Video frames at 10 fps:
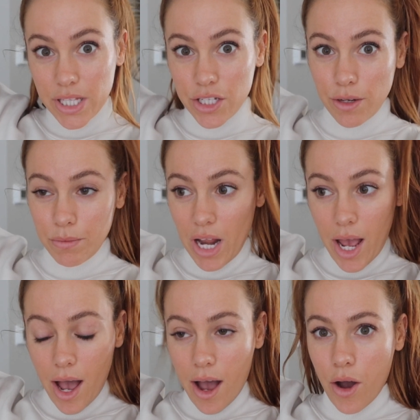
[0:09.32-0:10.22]
to the gym
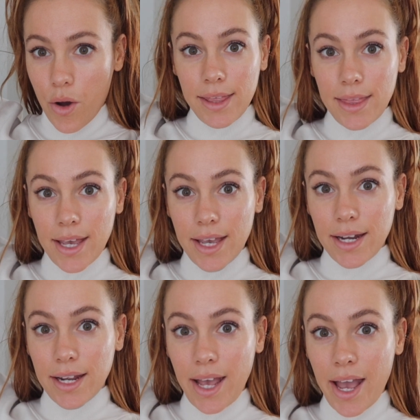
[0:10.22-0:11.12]
now and
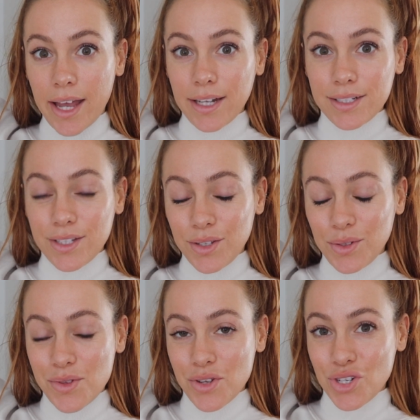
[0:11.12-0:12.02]
then headed
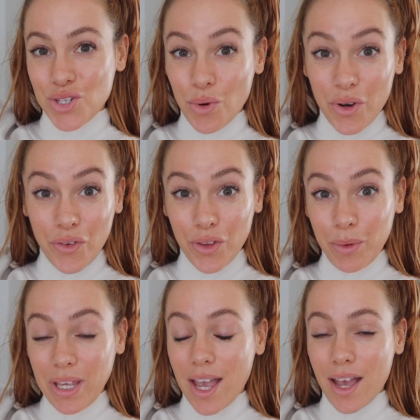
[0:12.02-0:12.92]
to the shore for the
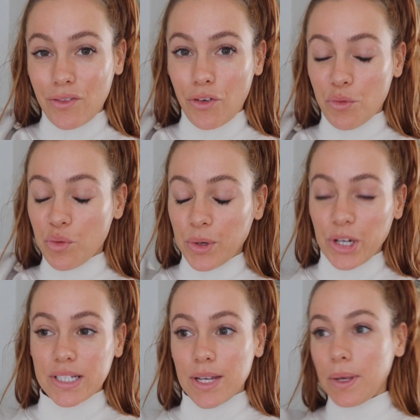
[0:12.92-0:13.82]
weekend for
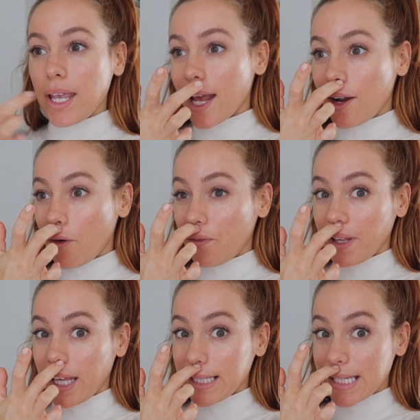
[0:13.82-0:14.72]
Memorial Day weekend.
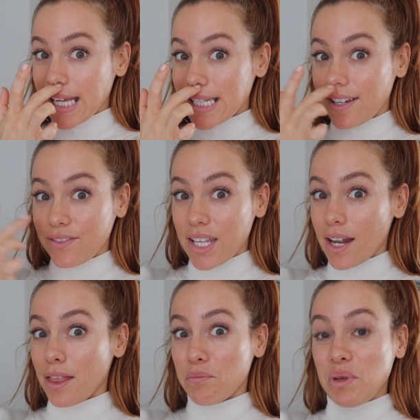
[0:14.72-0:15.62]
Hopefully it's nice enough to get
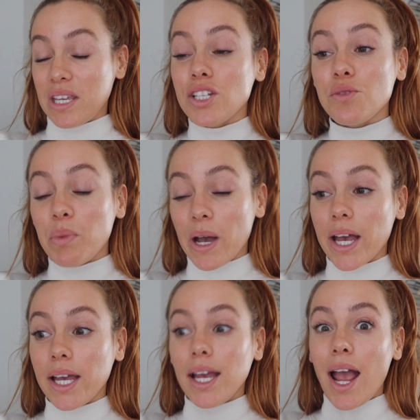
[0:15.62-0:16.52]
on the beach,
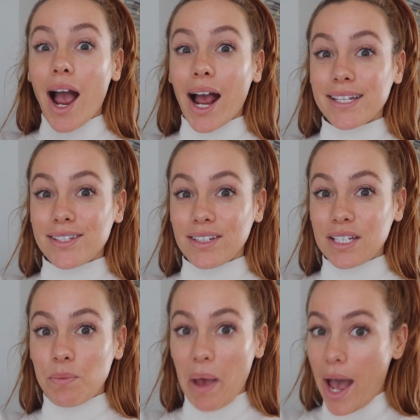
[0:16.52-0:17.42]
but I still need
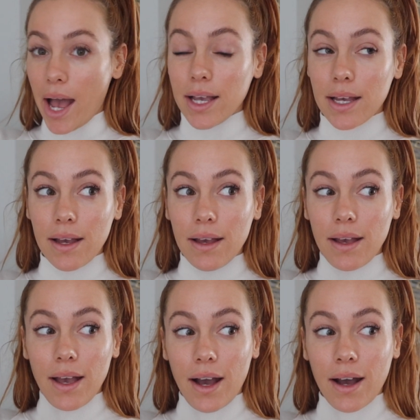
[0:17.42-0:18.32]
to pack.
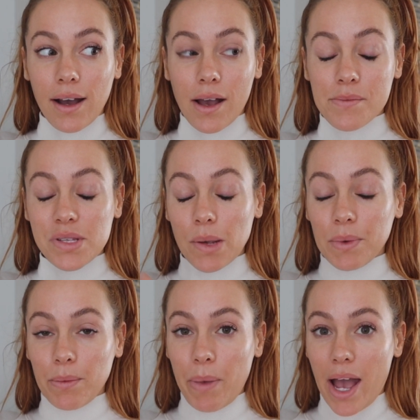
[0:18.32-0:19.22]
So I'm
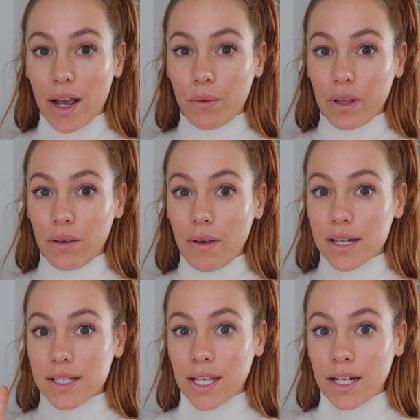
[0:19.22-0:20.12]
gonna pack with you
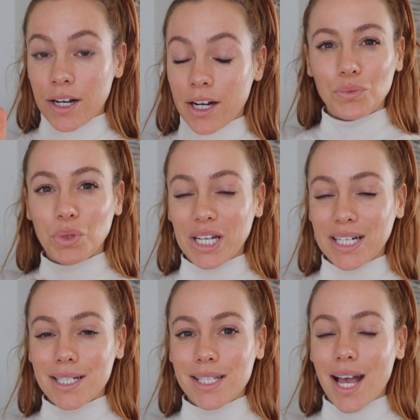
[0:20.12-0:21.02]
guys later. We're
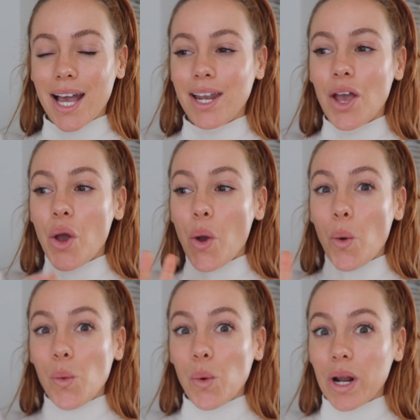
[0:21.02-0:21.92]
gonna decide
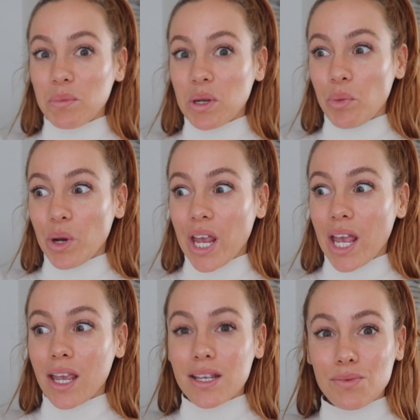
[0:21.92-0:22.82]
what I'm gonna
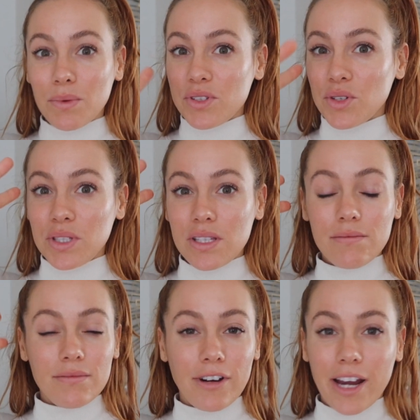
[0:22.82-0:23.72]
bring, swimsuits,
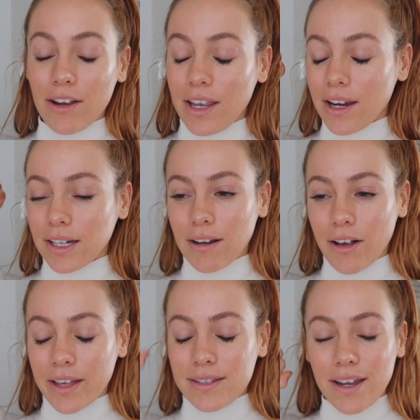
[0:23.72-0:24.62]
workout gear,
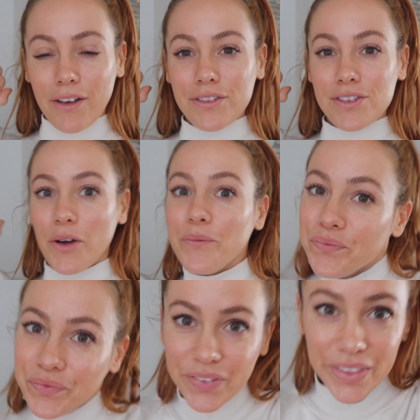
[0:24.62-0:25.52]
all that stuff. So,
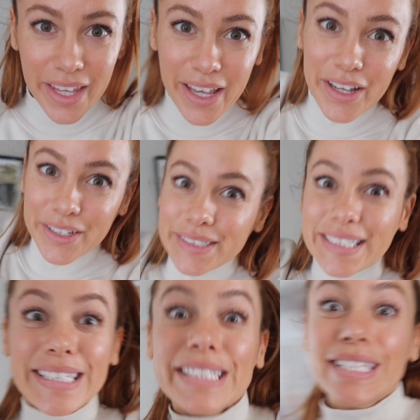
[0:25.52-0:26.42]

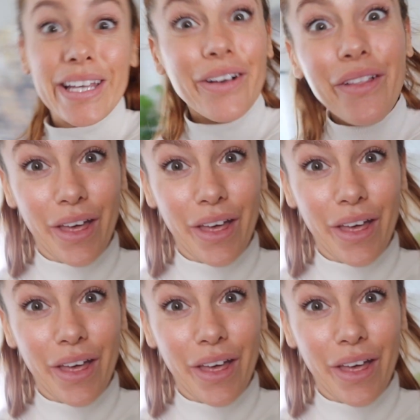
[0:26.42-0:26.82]
till